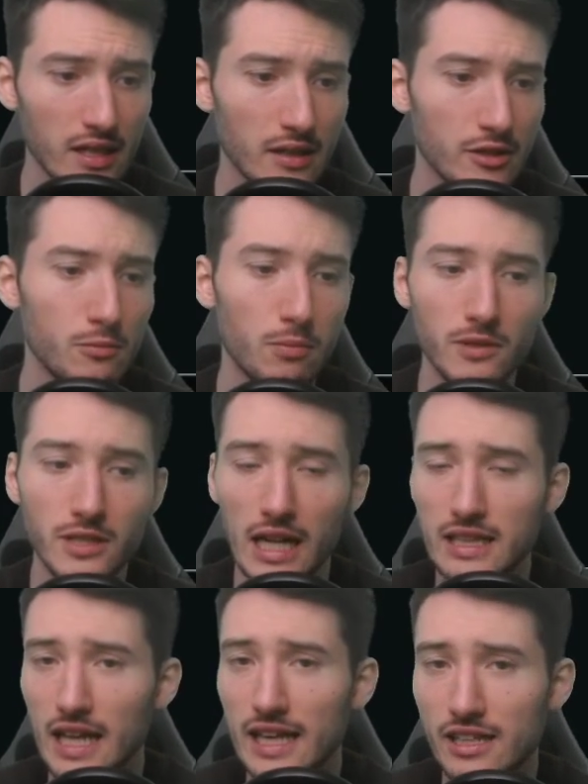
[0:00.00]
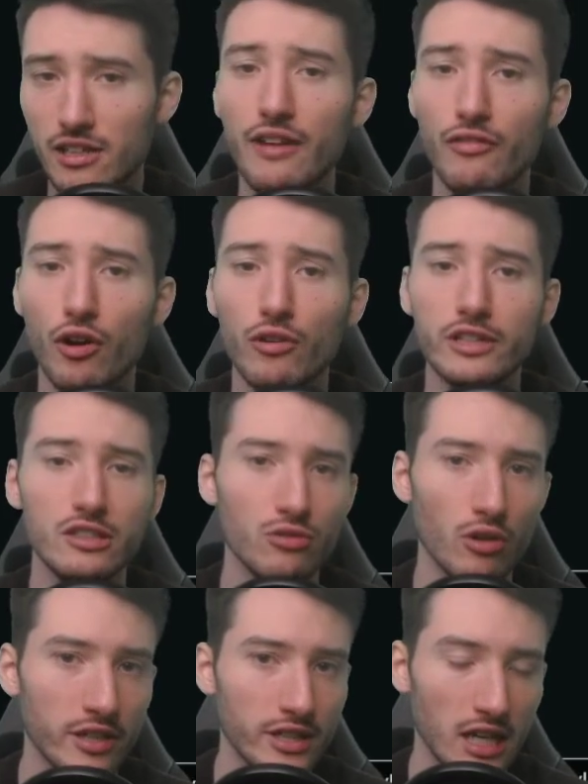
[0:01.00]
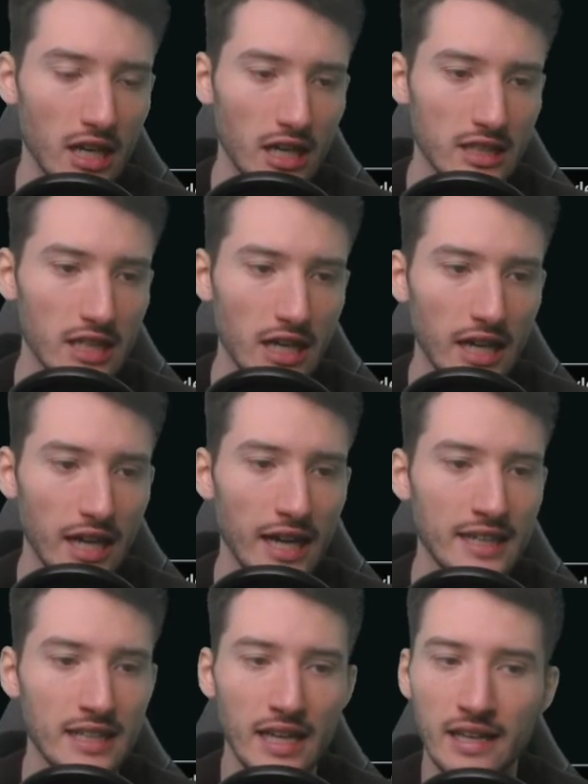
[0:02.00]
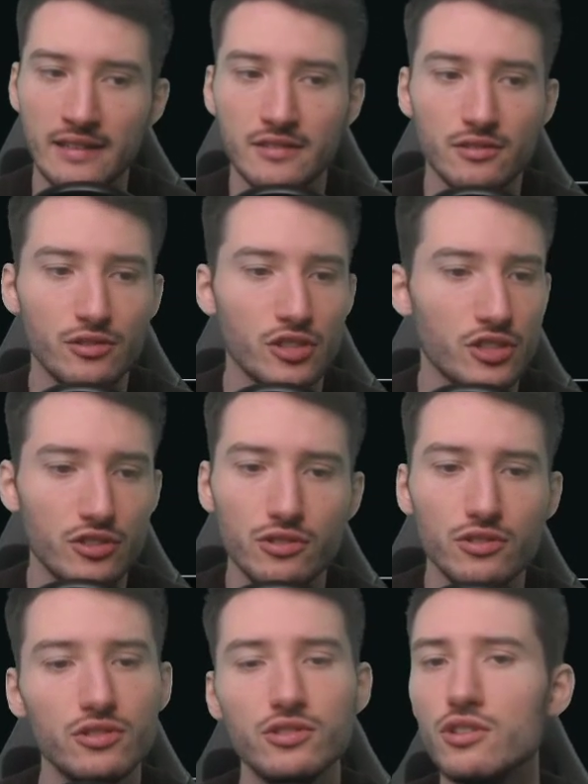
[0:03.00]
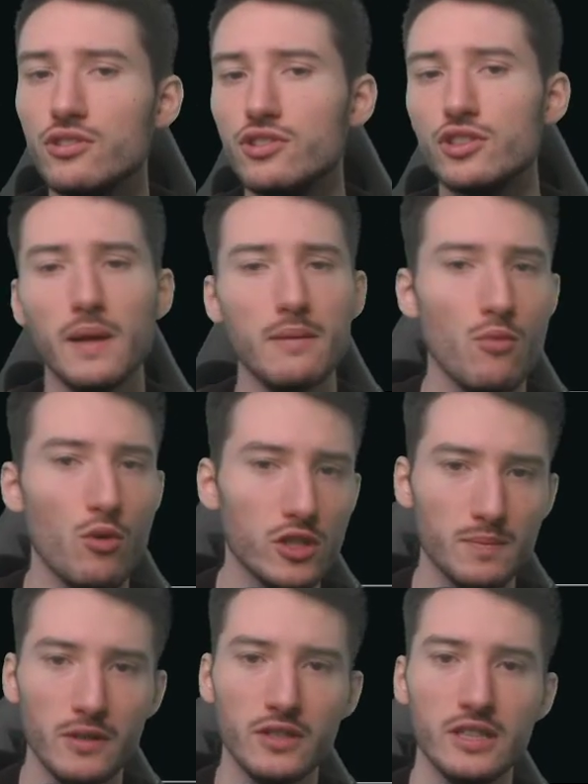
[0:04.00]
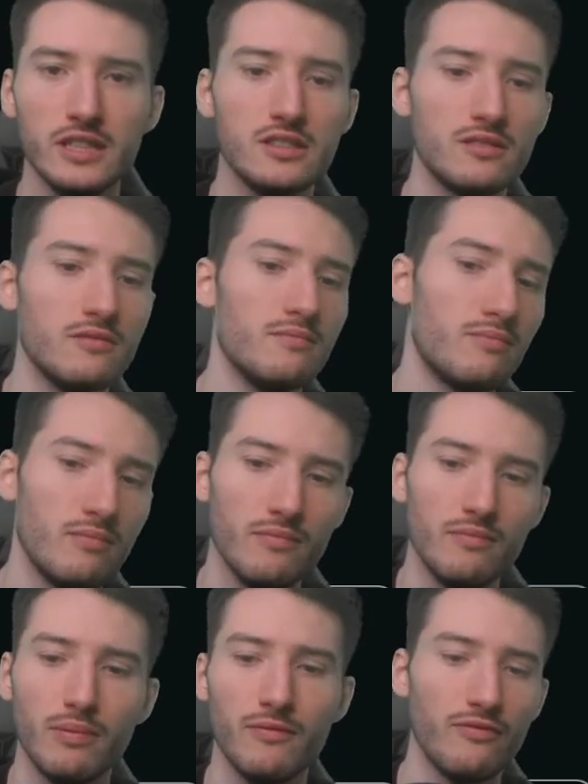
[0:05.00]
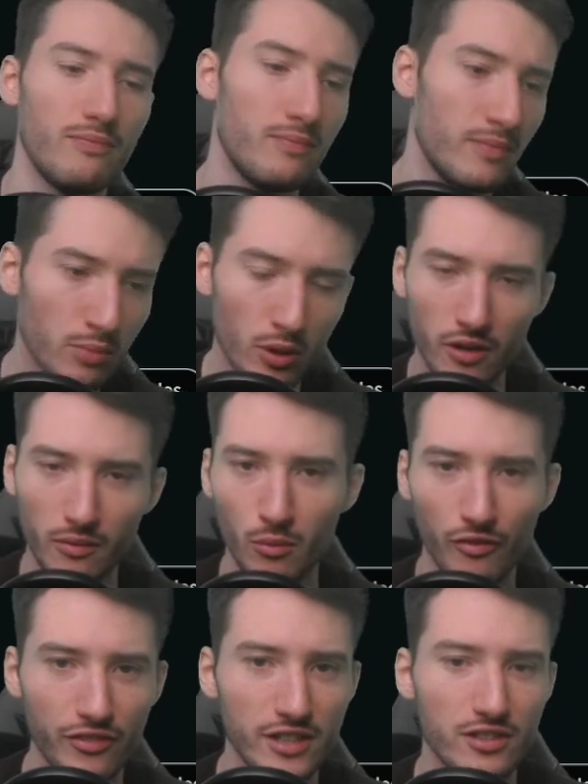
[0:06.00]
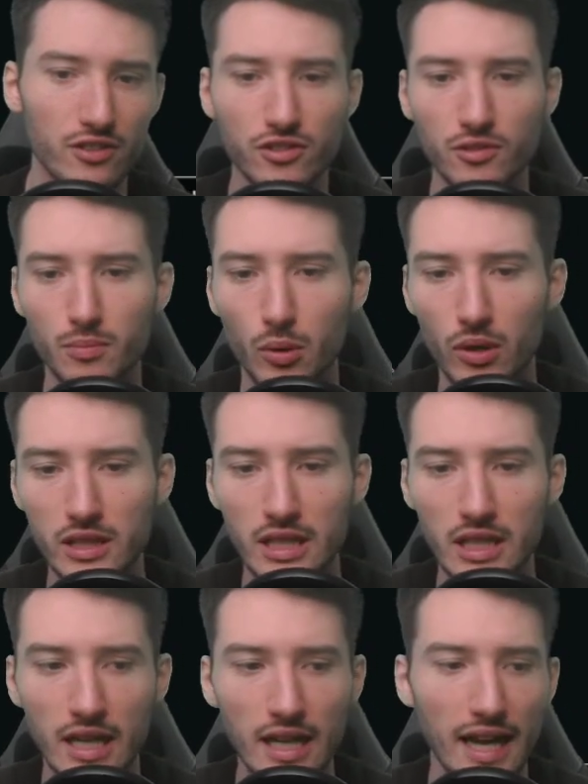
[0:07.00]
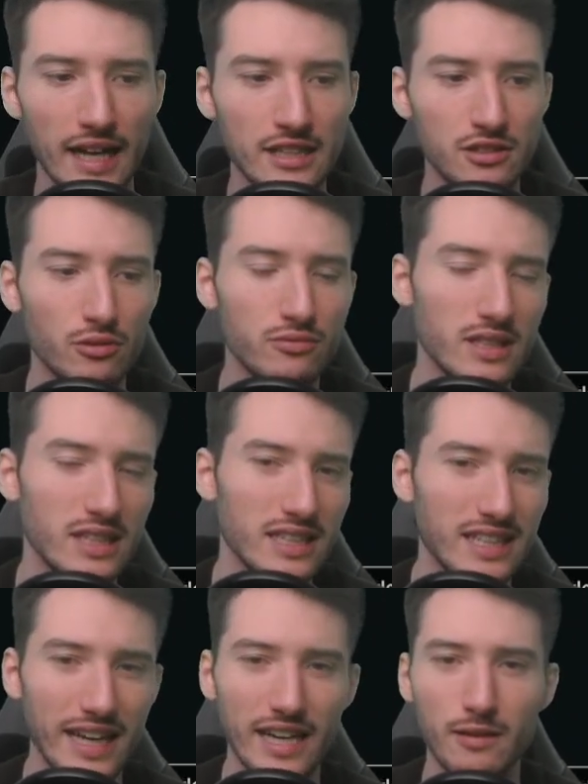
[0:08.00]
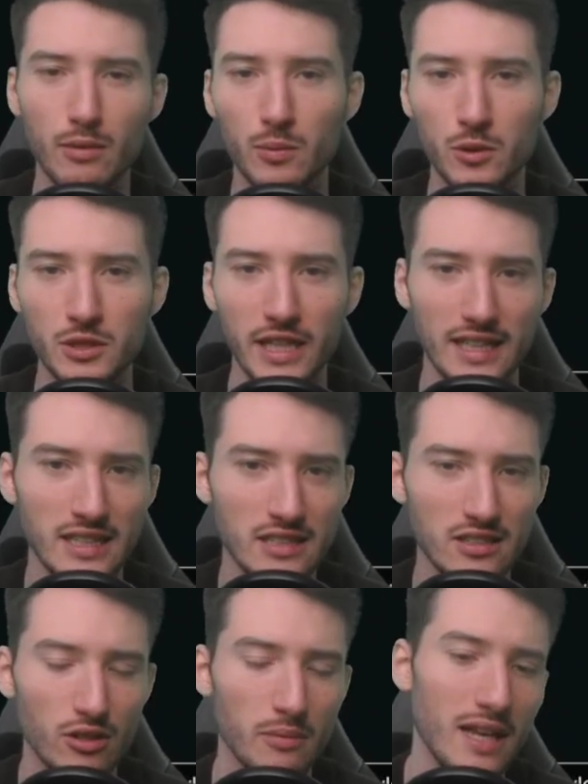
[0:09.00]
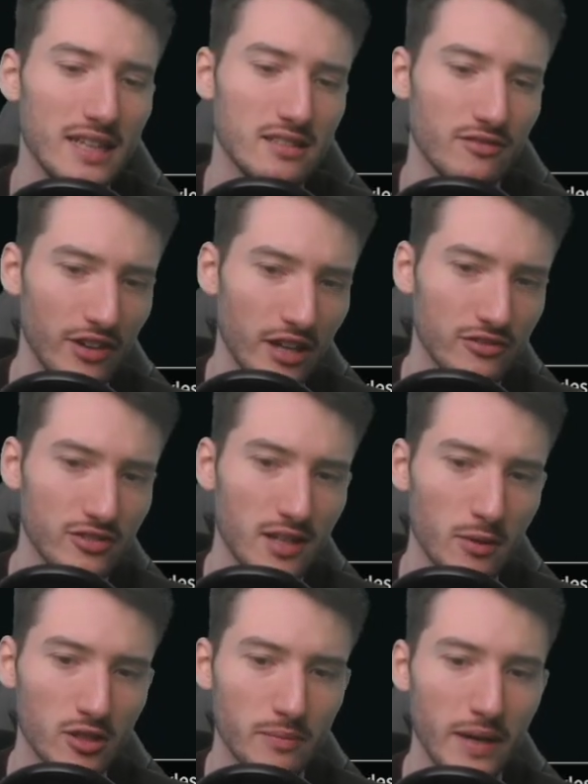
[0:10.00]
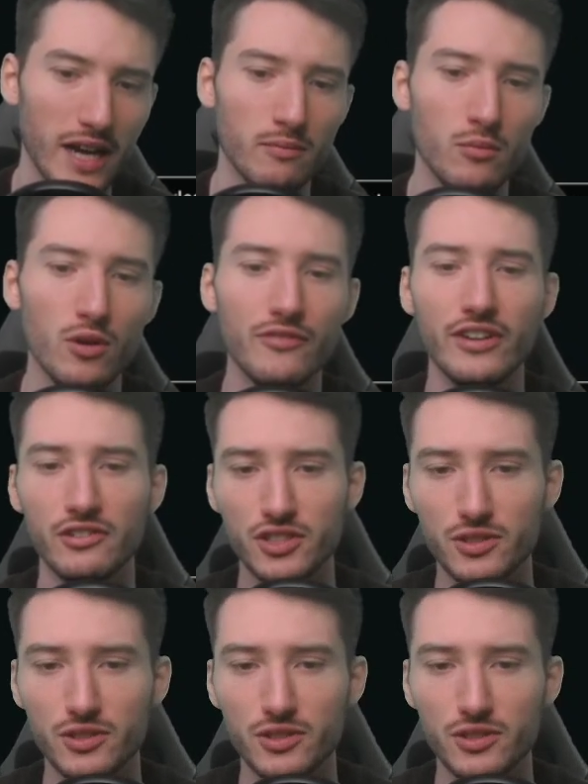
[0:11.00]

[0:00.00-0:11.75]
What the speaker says: you likely have already drawn a card, and then you just play more spirits, put out more things onto the board, and you don't really care about protecting it. So I'm less a fan of Slip Out the Back and more a fan of